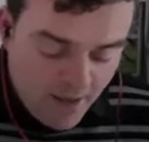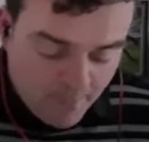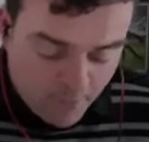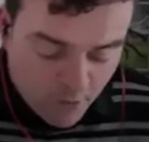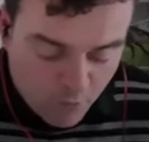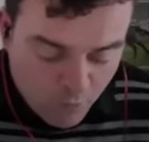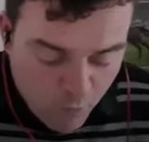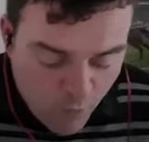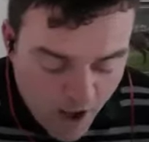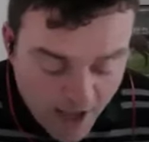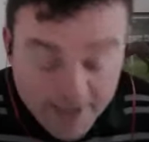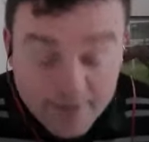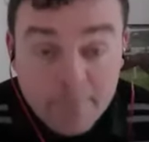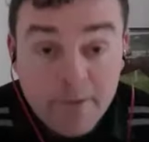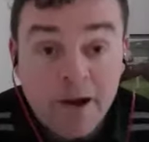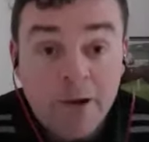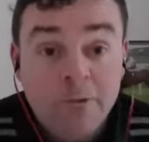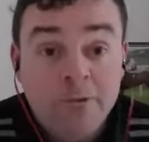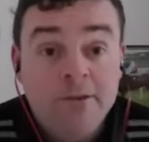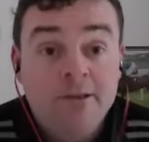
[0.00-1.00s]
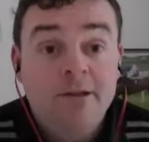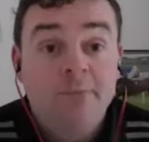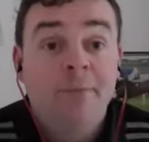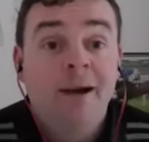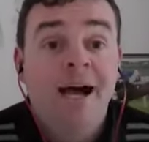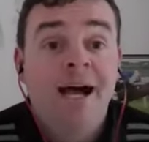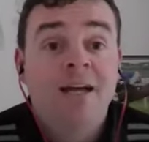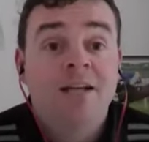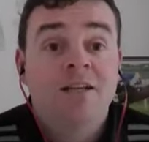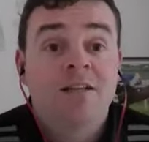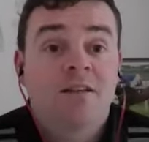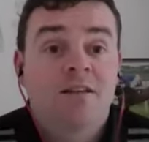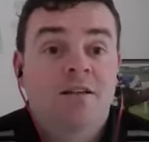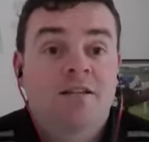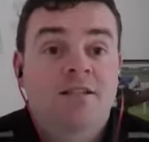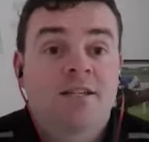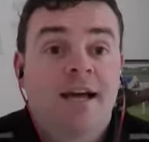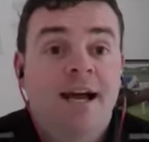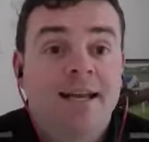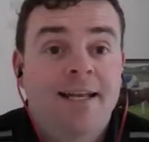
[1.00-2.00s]
But what about the man in the
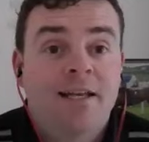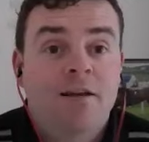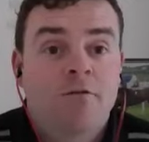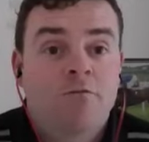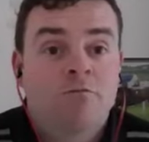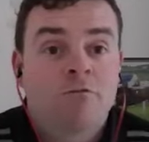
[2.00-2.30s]
saddle,